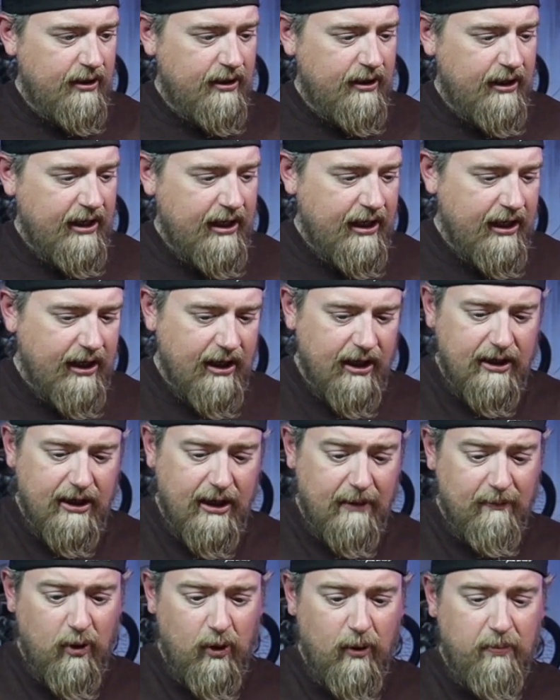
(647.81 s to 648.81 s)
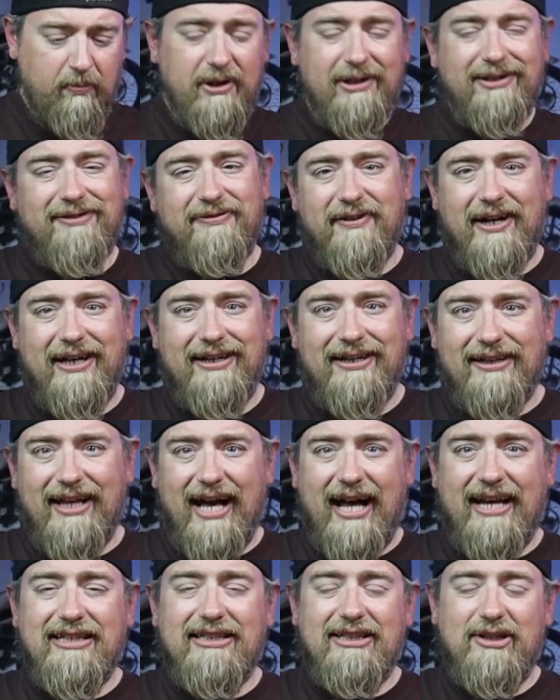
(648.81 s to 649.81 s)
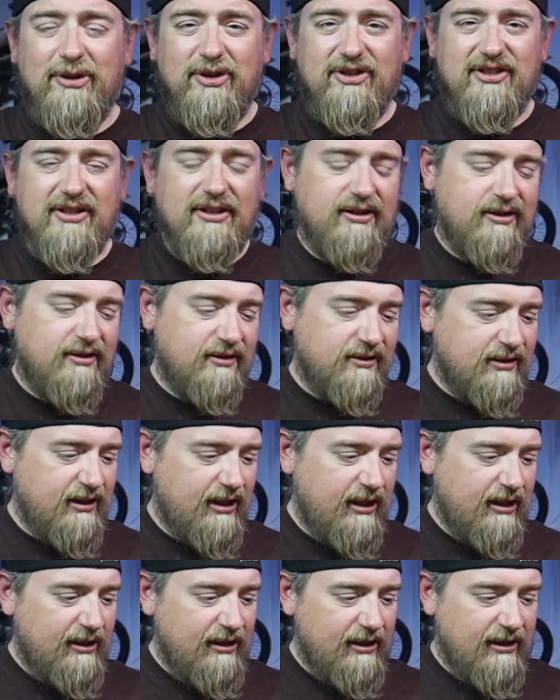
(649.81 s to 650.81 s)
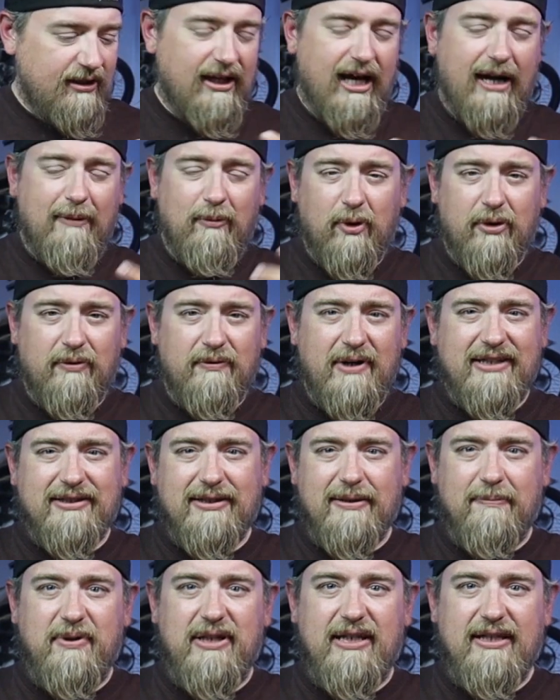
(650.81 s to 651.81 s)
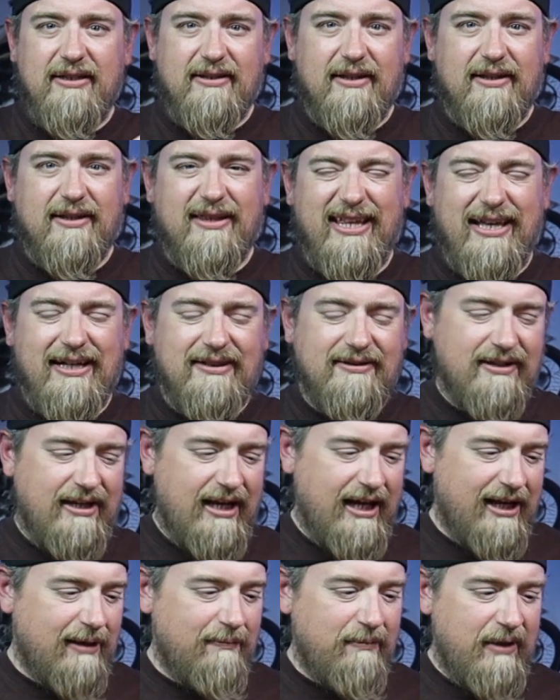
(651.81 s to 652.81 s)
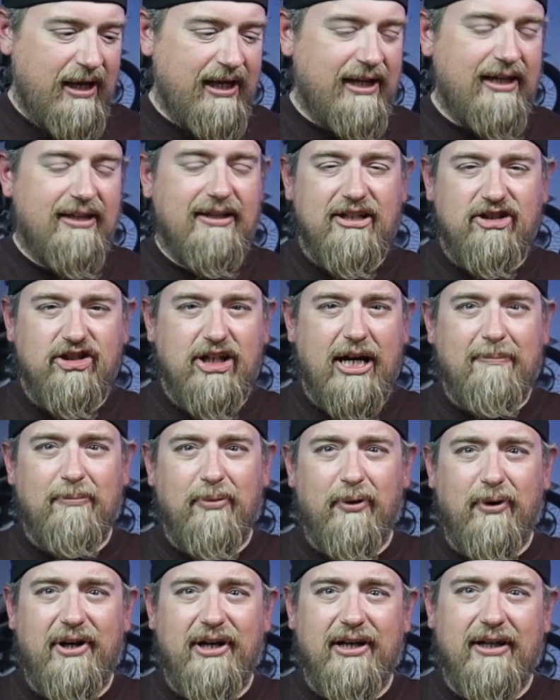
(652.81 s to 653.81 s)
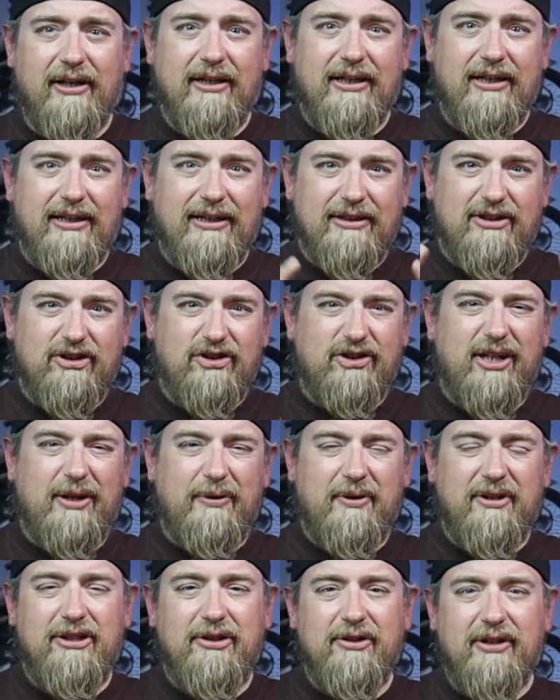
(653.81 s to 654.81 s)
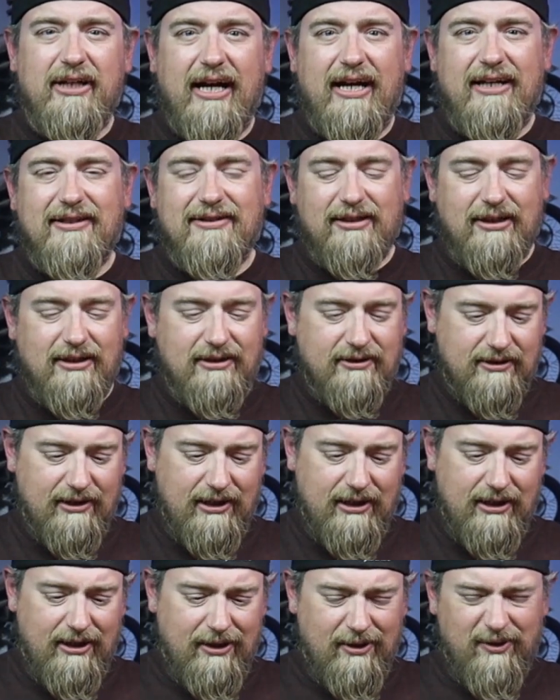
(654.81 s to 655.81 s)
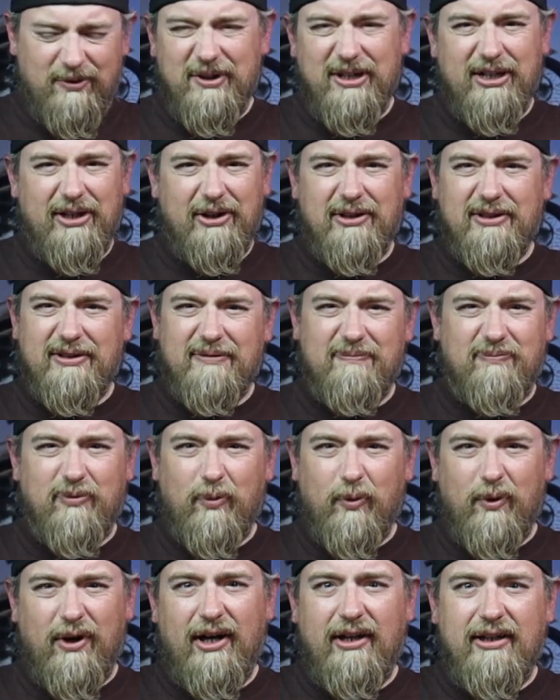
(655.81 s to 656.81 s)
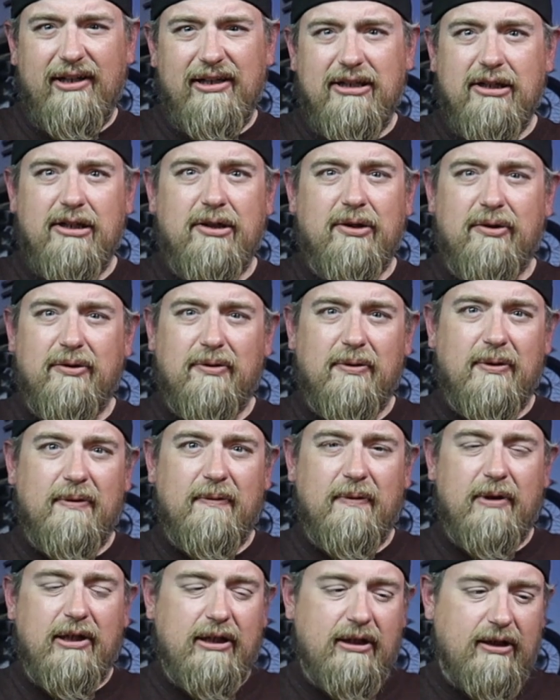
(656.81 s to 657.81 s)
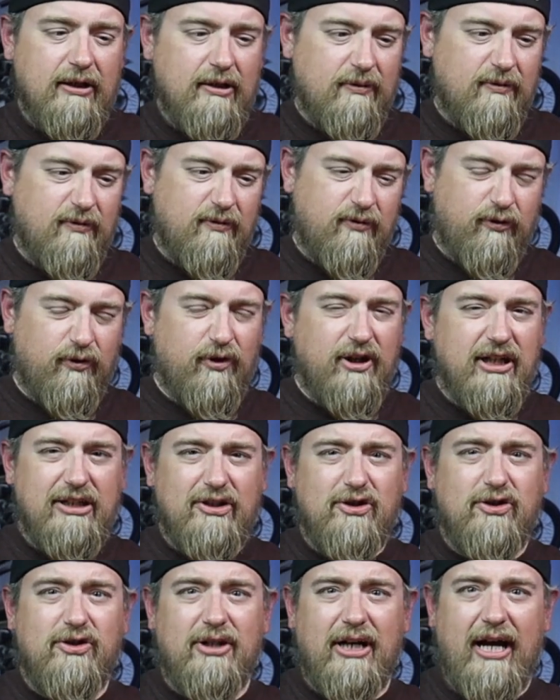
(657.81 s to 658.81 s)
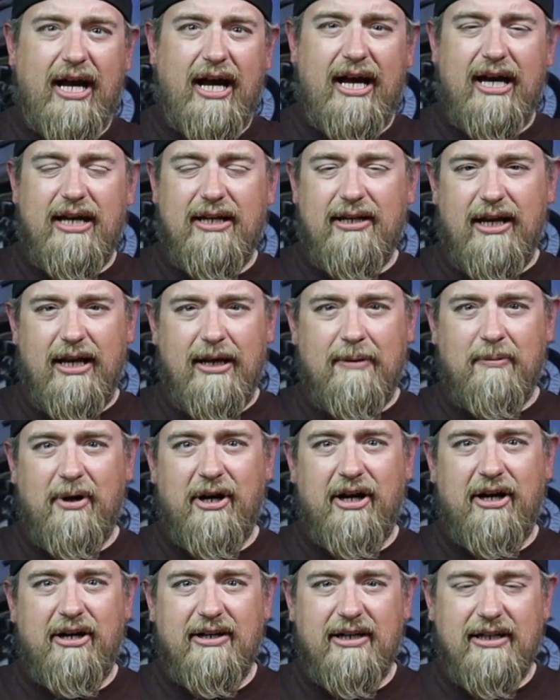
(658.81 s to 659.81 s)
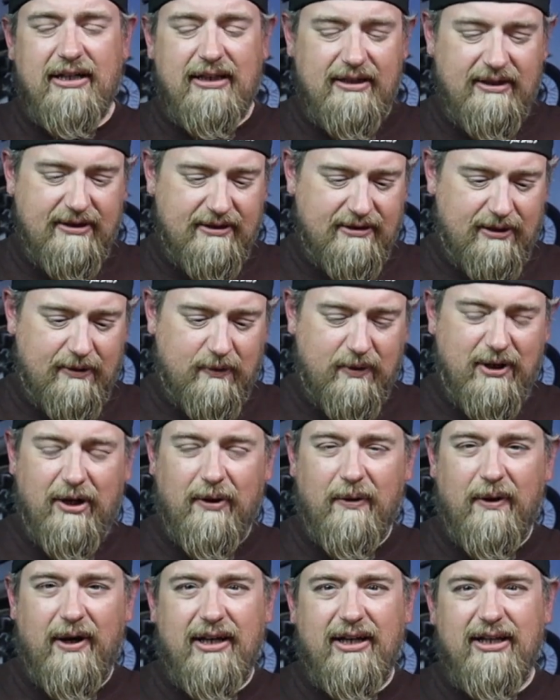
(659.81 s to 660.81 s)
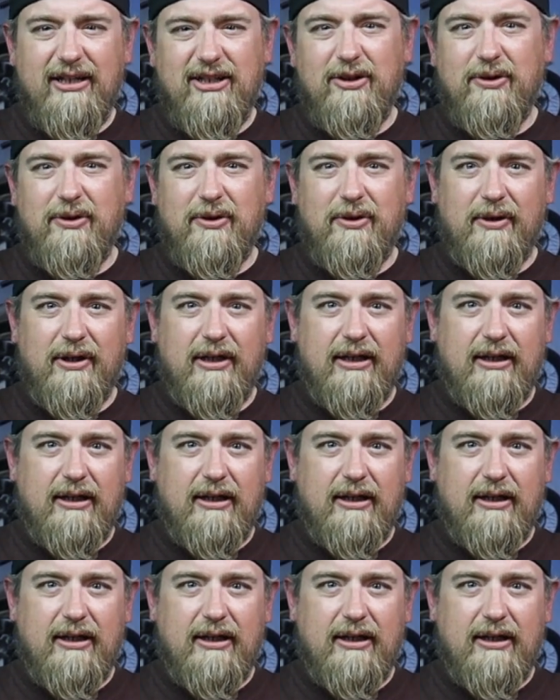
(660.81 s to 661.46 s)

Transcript: and I'm hoping to find a lot of uses, a lot more recipes and things that I can make in the Jetboil to share with you guys, because we don't want to do freeze-dried MREs and we don't want to do